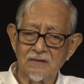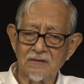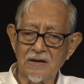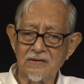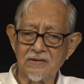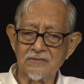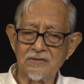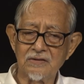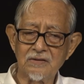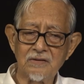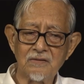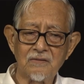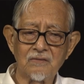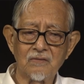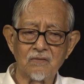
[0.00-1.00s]
That is
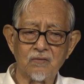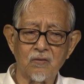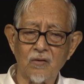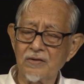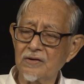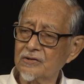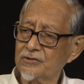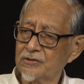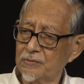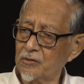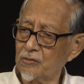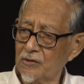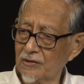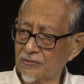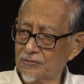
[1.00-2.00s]
the foreigners'
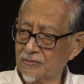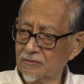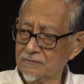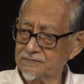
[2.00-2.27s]
tribunals.